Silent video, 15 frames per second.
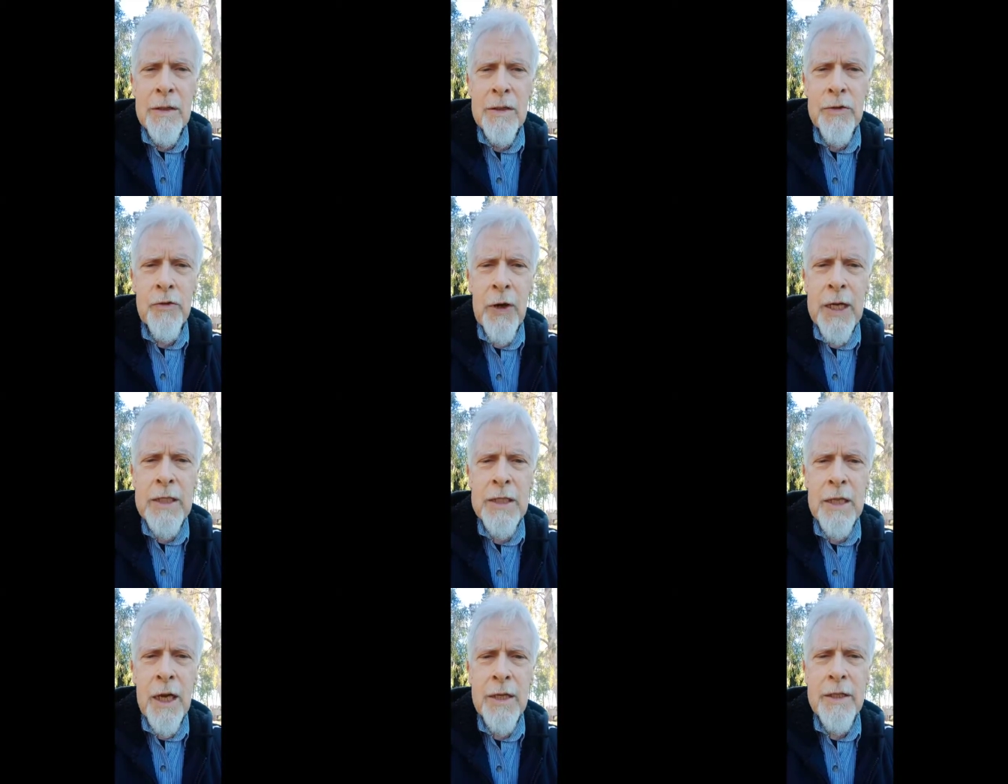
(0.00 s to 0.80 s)

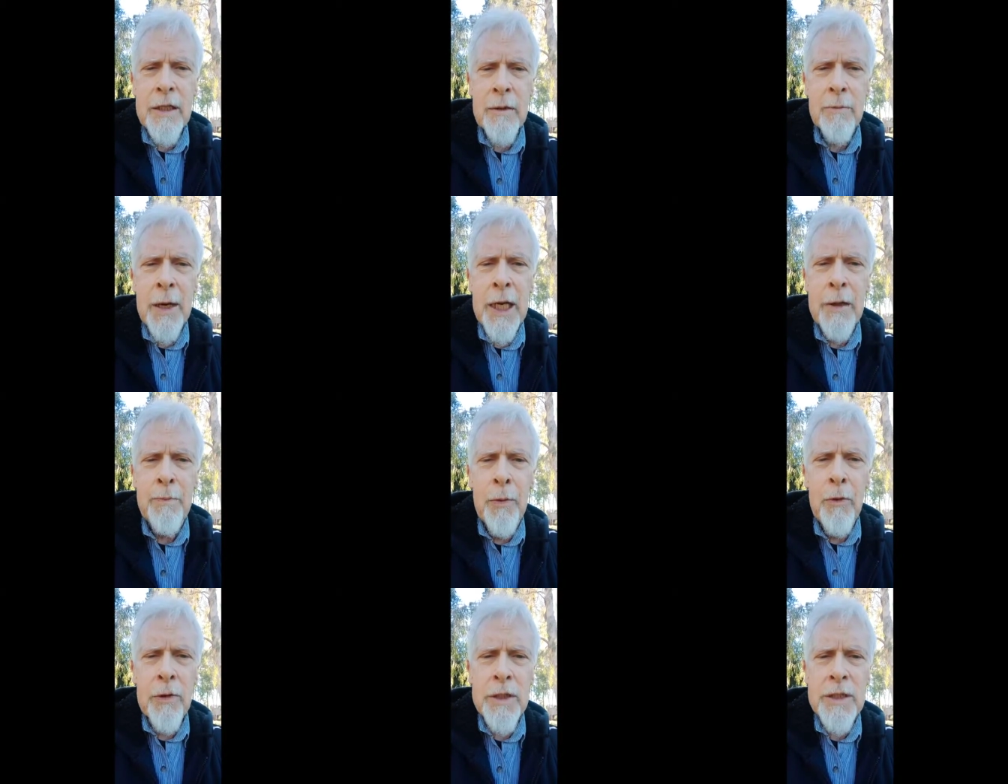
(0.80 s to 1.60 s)
translated many
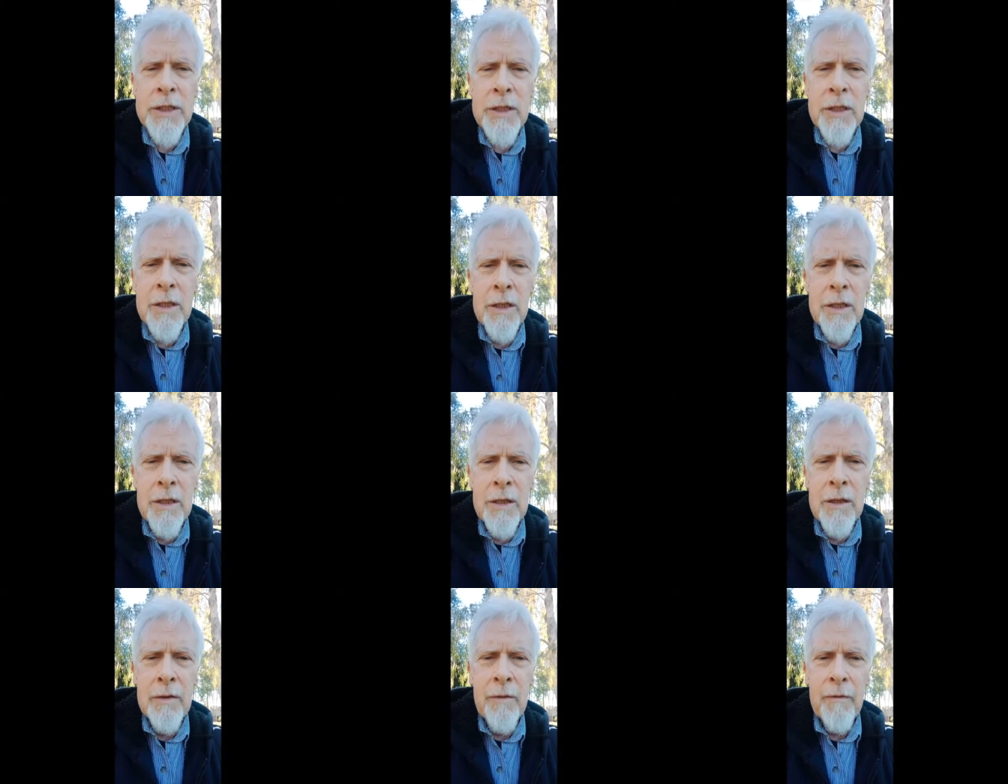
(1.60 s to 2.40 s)
books
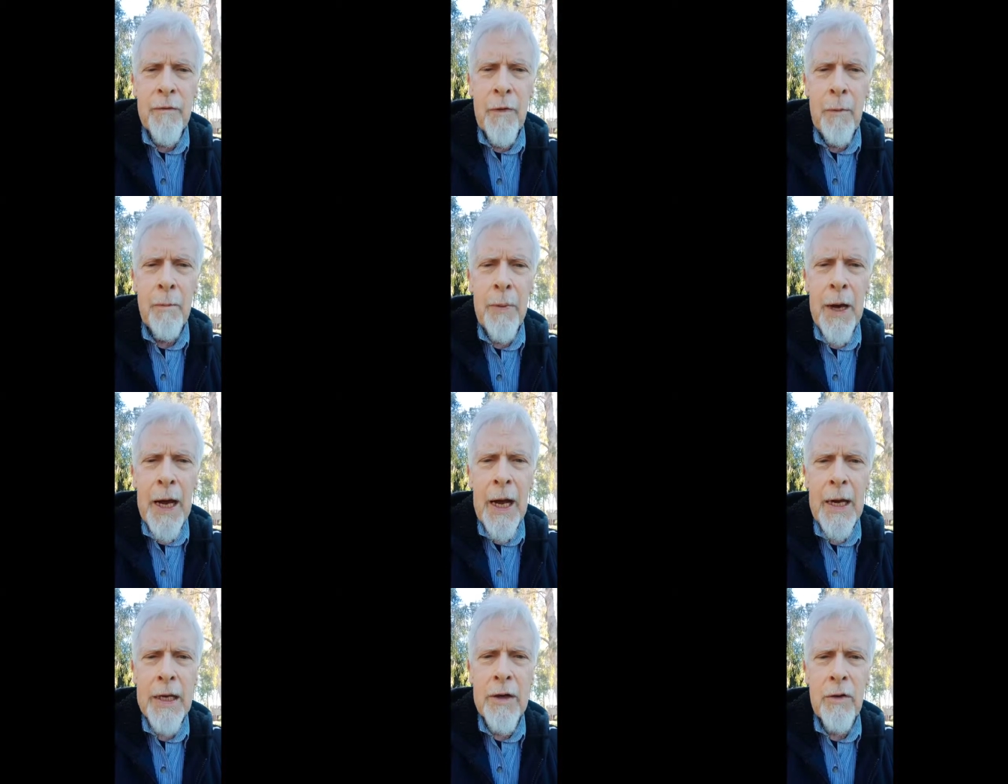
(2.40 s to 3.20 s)
from
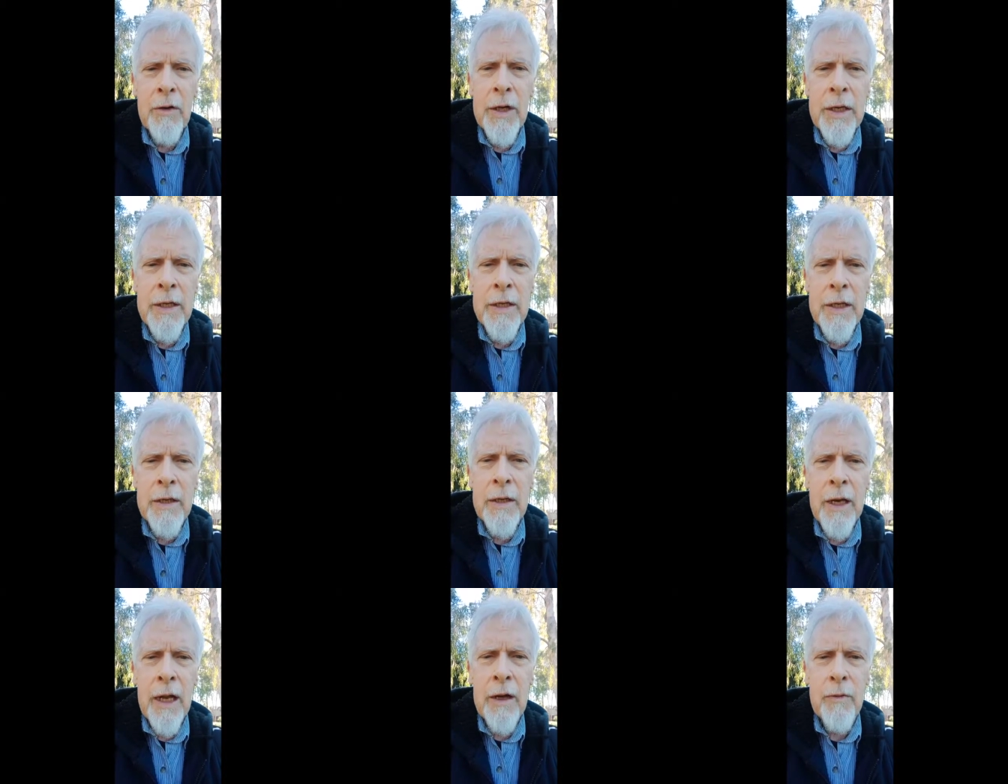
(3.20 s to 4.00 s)
Pali or
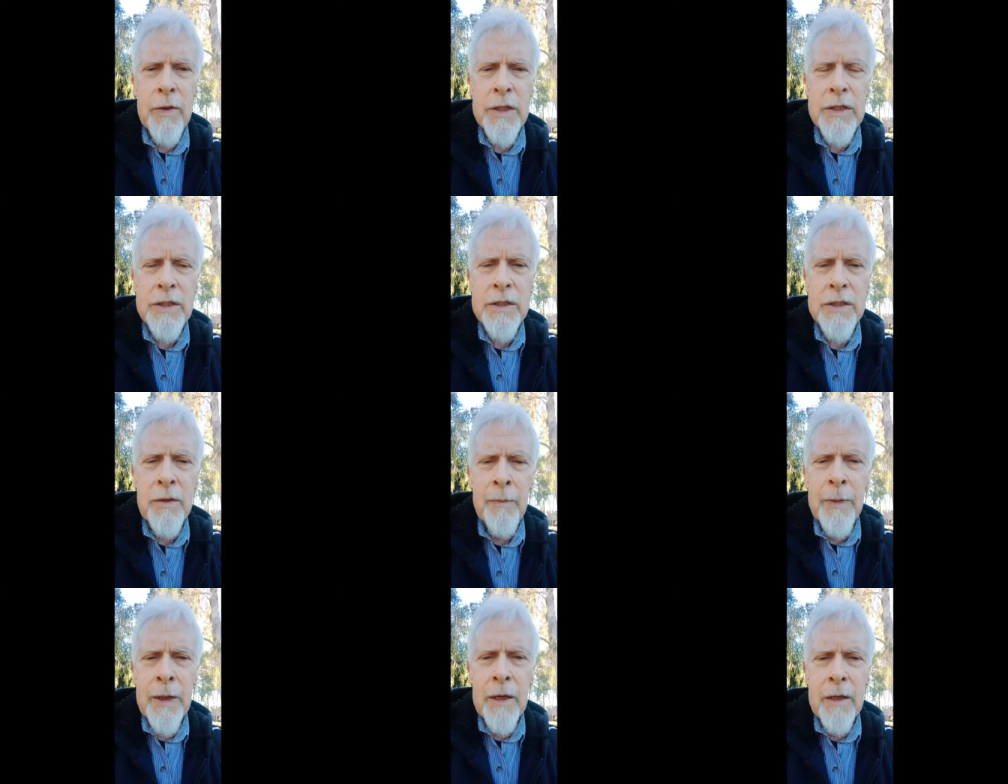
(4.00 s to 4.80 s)
Indian languages
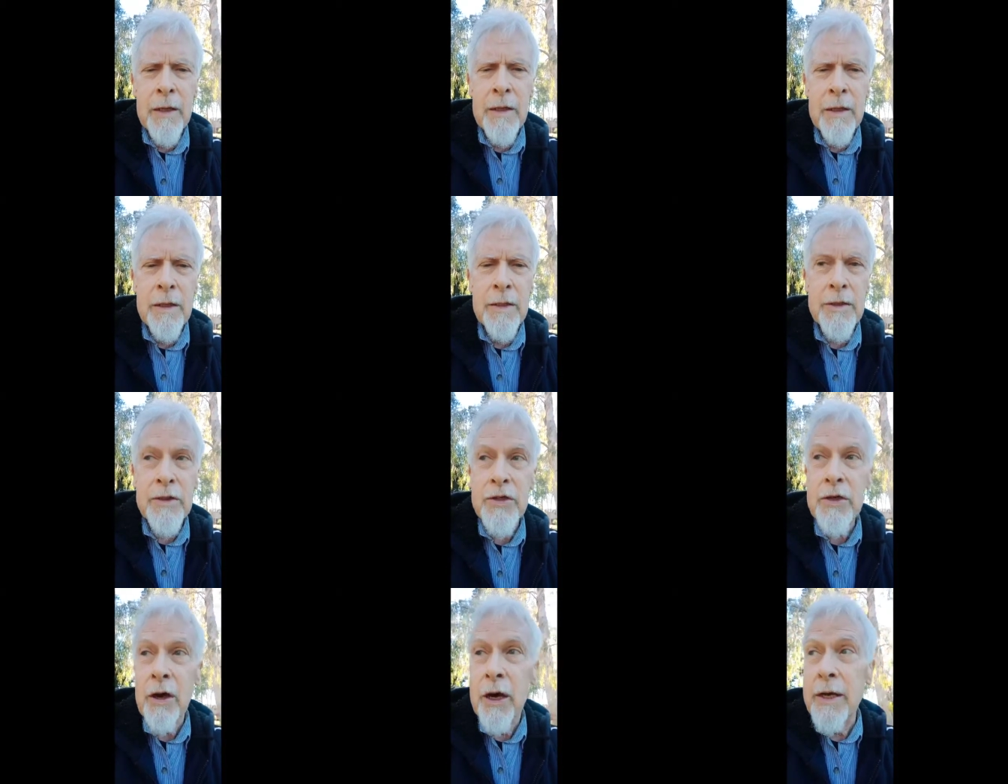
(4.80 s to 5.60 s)

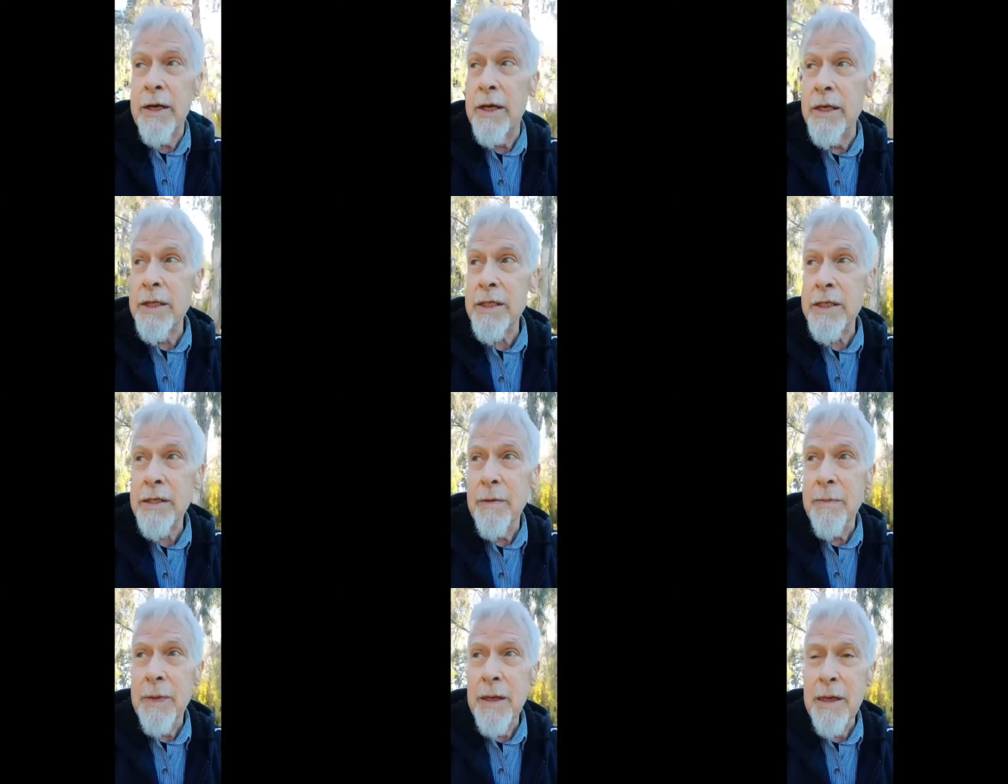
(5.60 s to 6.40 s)
into Chinese.
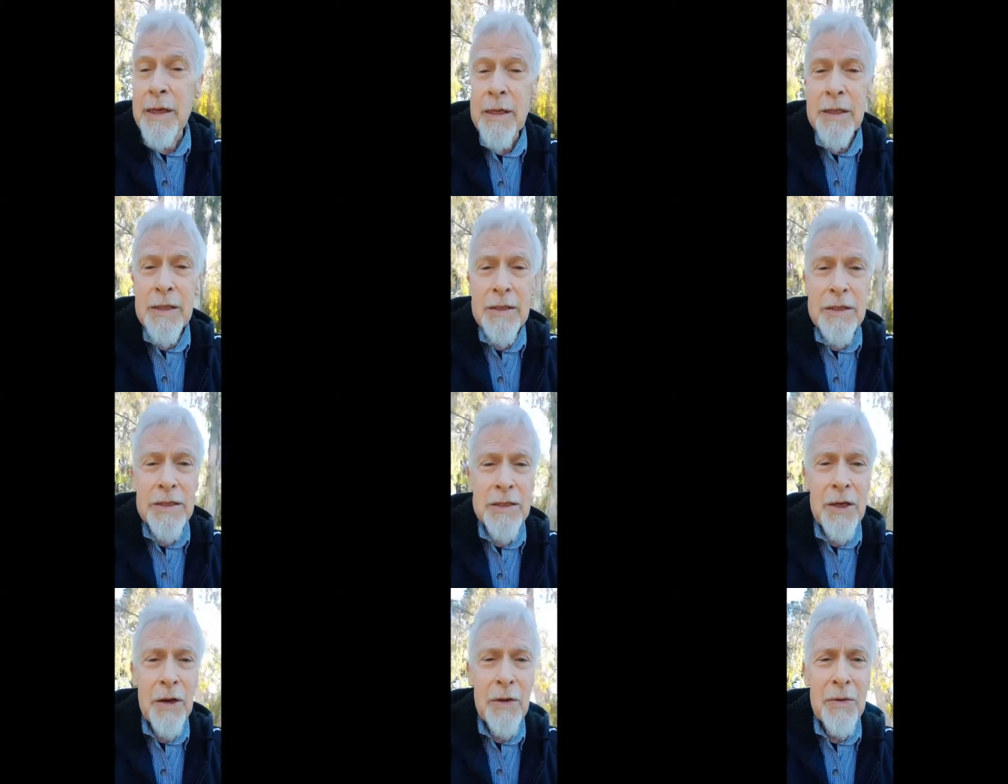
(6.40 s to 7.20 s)

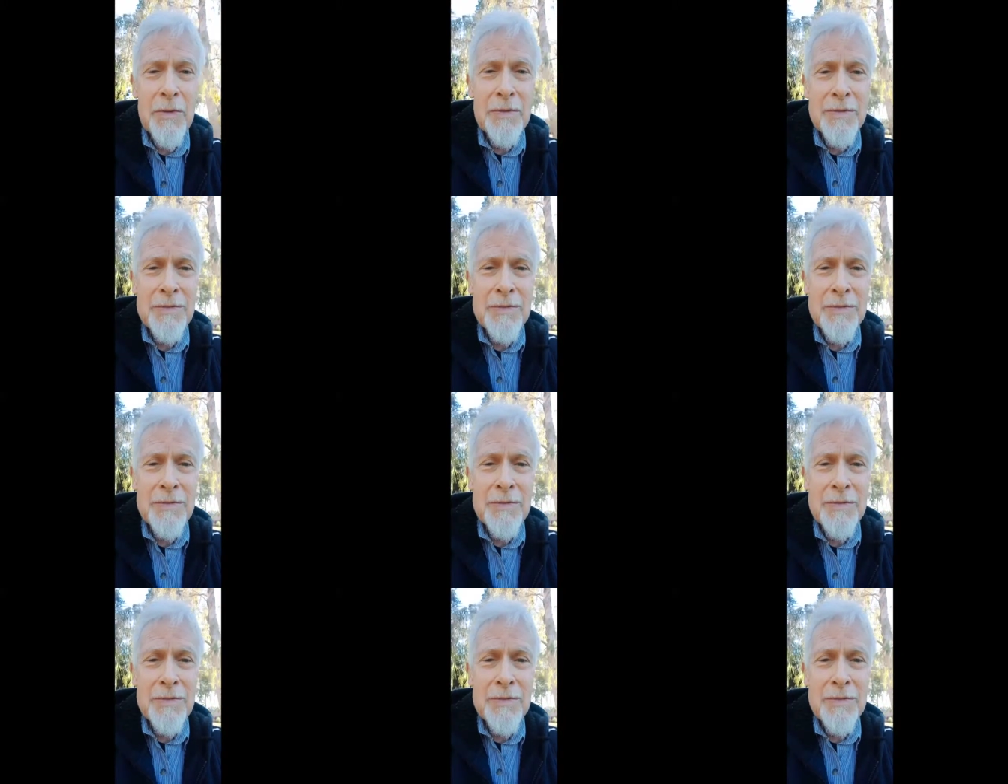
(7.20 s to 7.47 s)
So